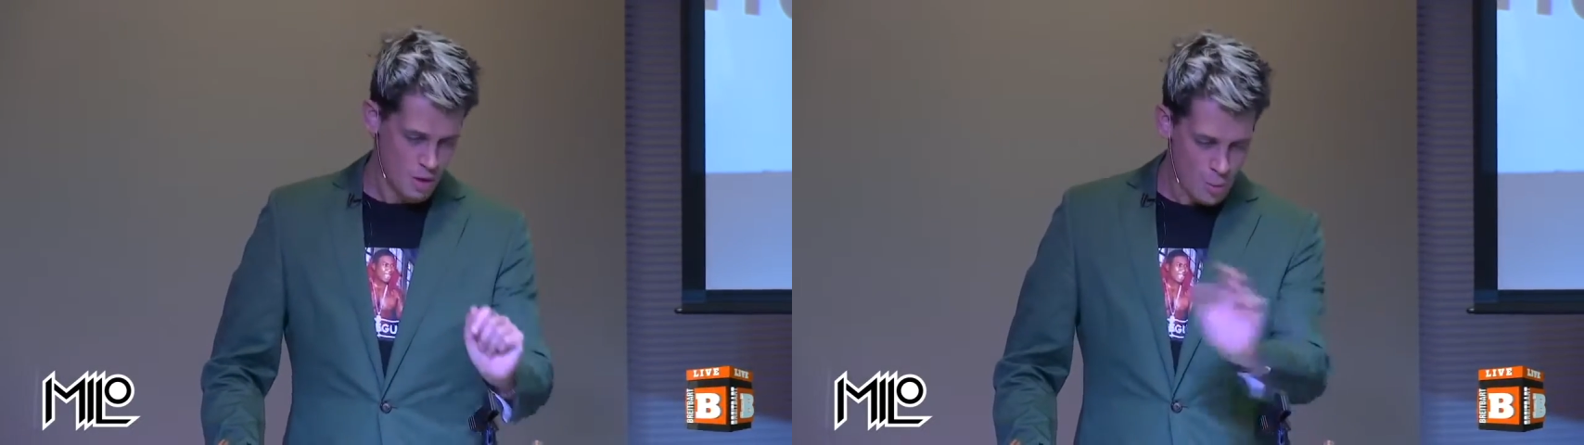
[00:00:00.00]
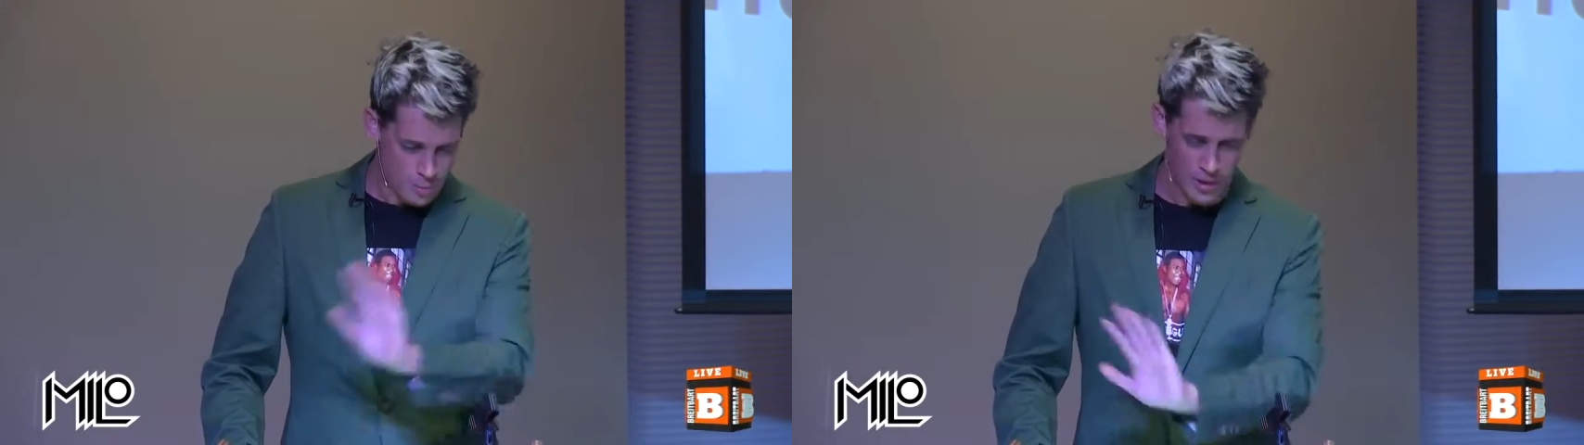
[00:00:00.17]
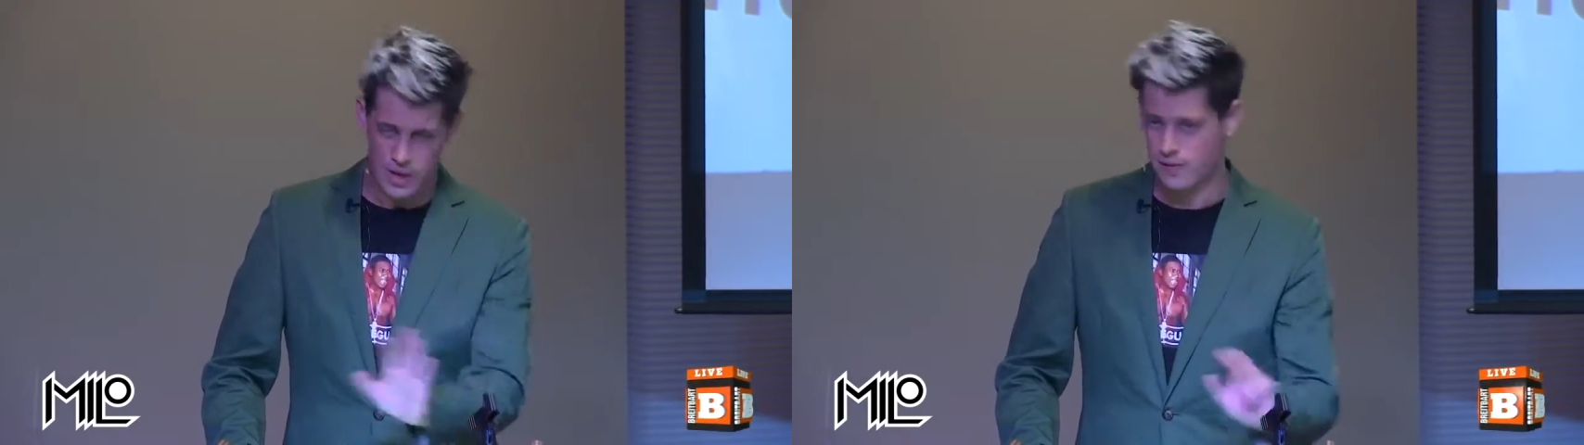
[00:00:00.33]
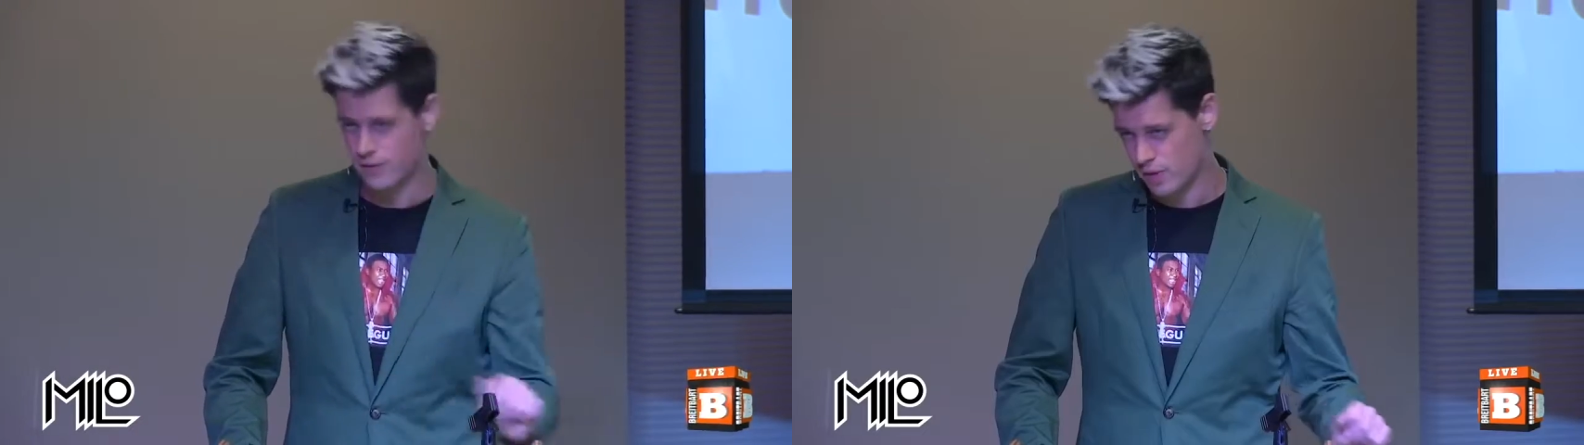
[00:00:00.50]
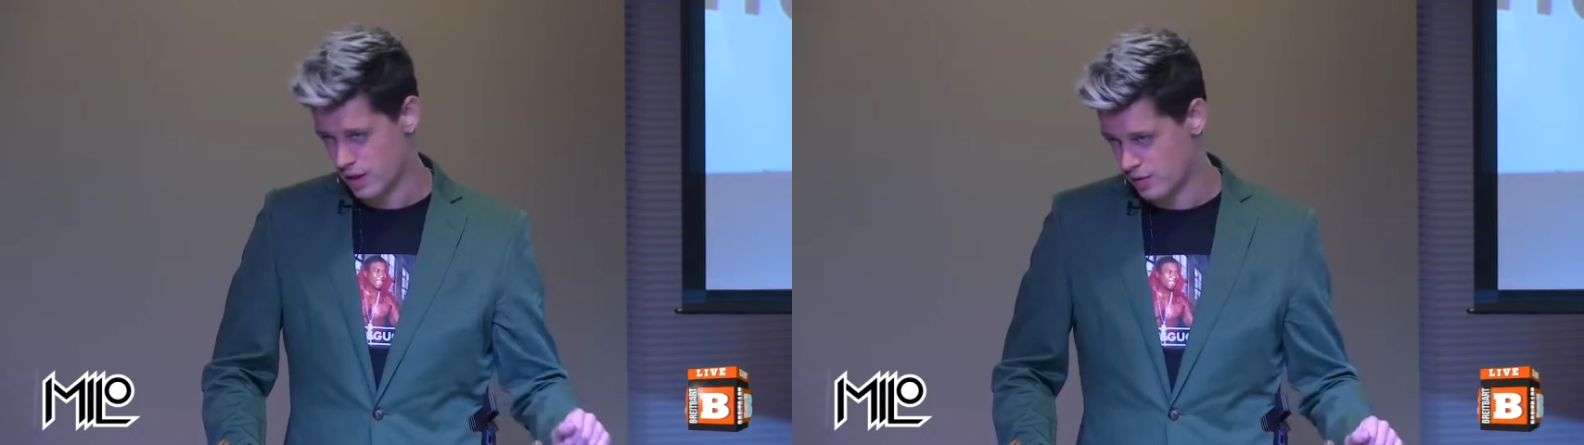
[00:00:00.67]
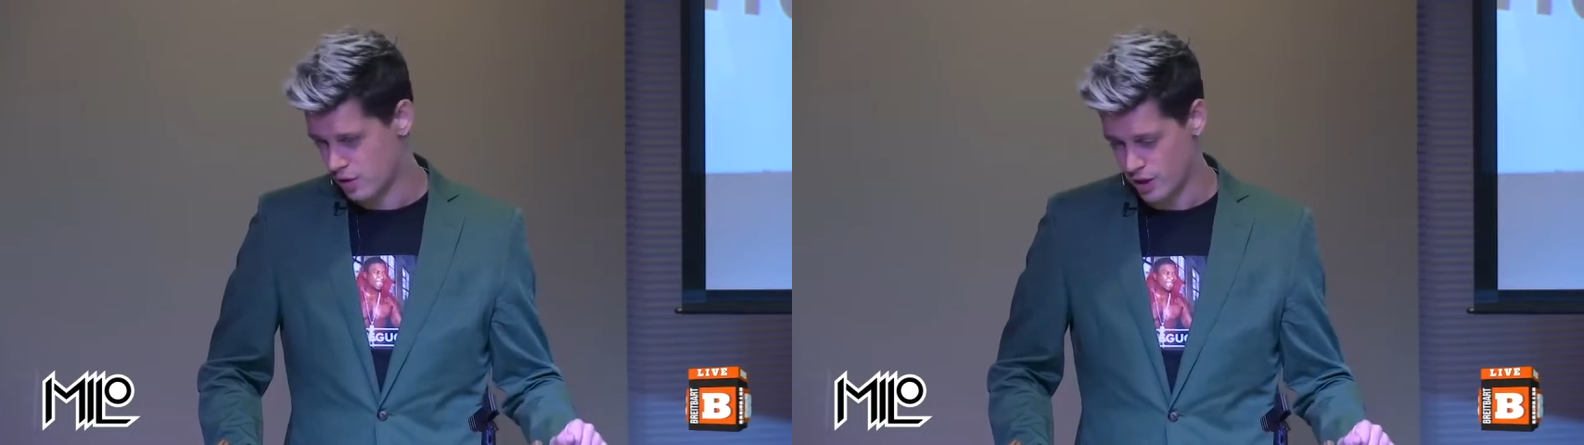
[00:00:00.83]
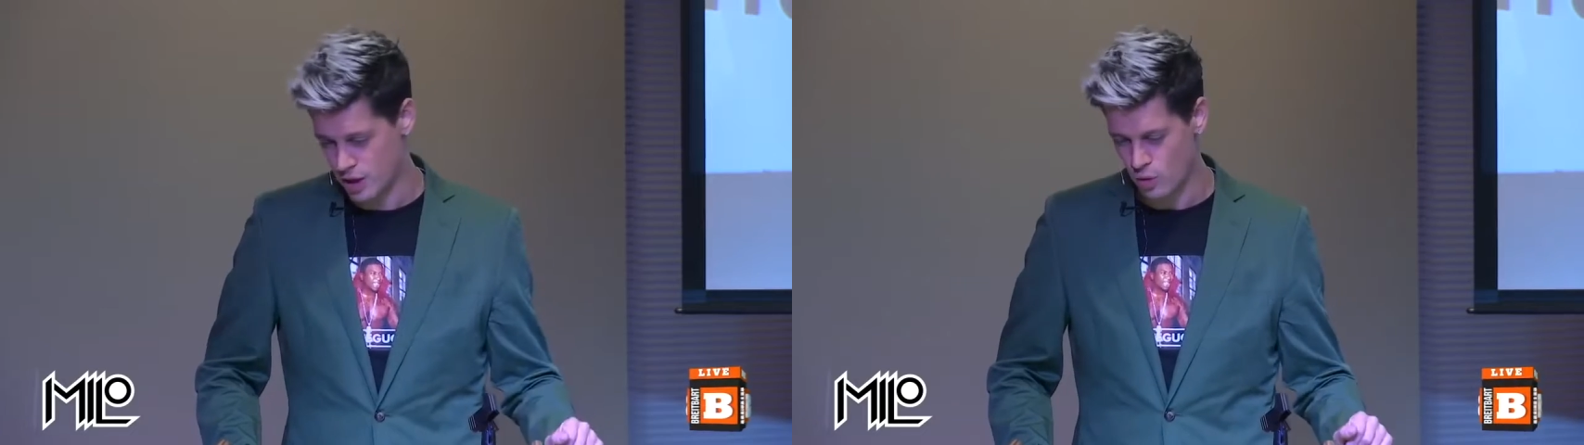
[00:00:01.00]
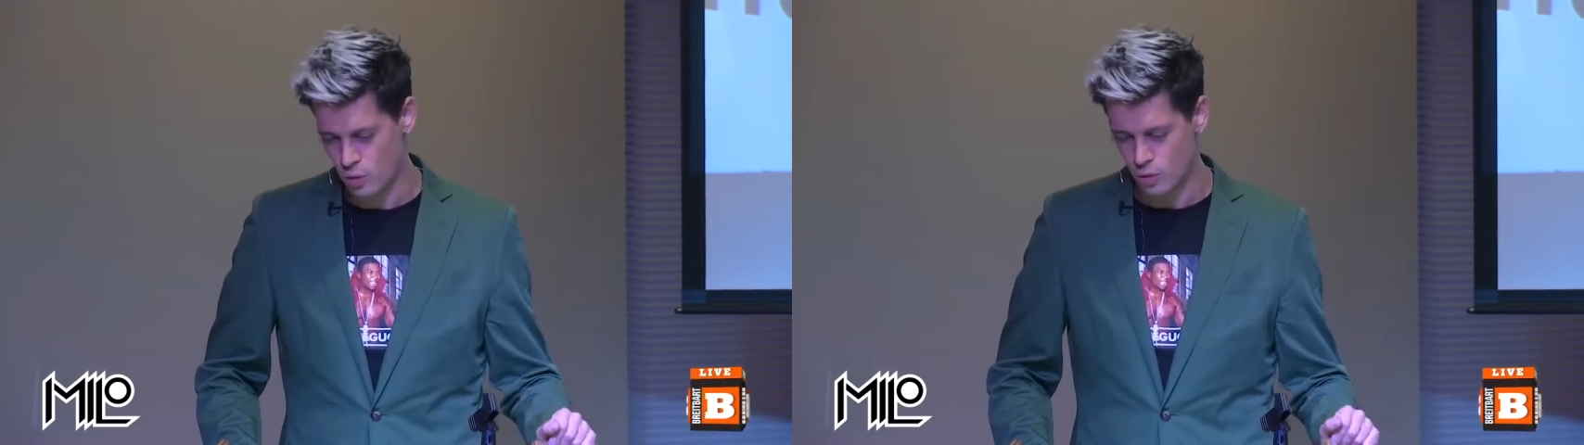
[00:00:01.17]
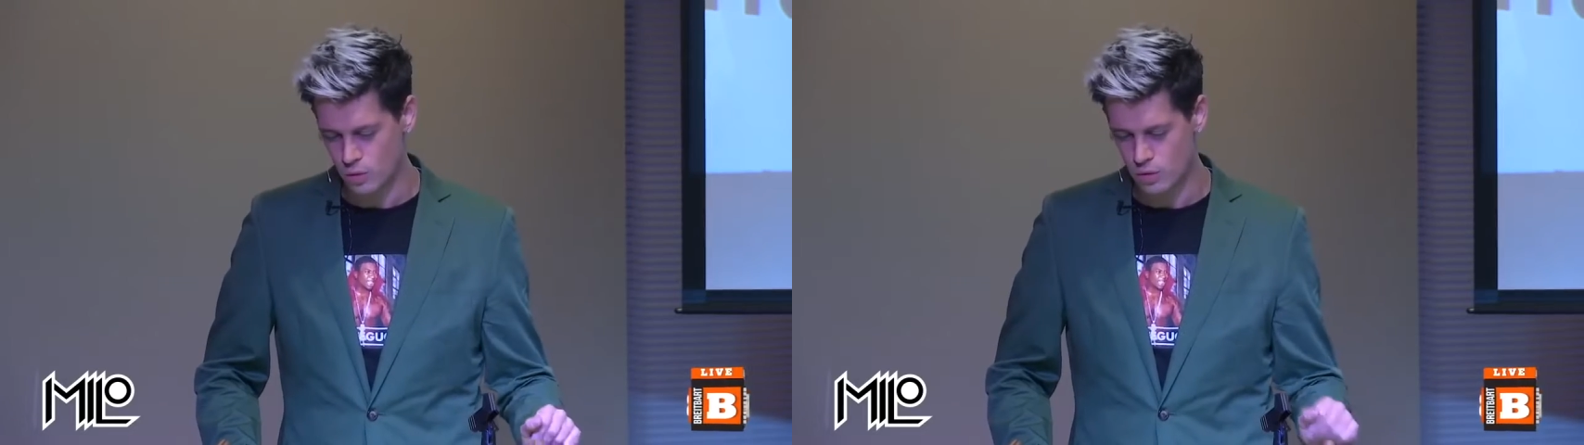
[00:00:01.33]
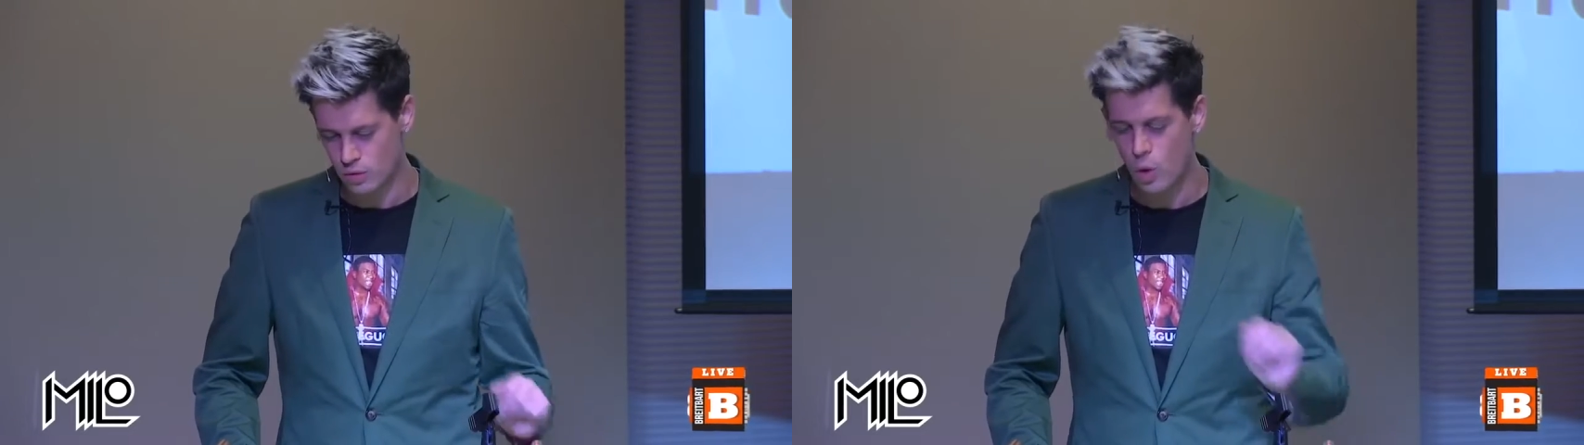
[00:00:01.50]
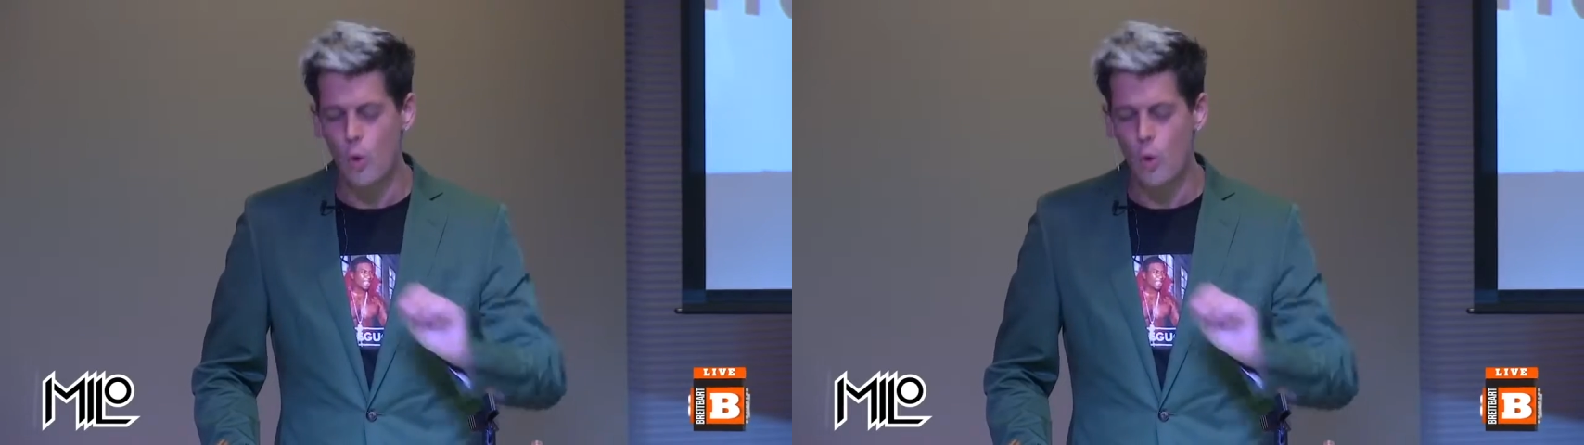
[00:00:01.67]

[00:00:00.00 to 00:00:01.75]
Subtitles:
operate in Turkey at all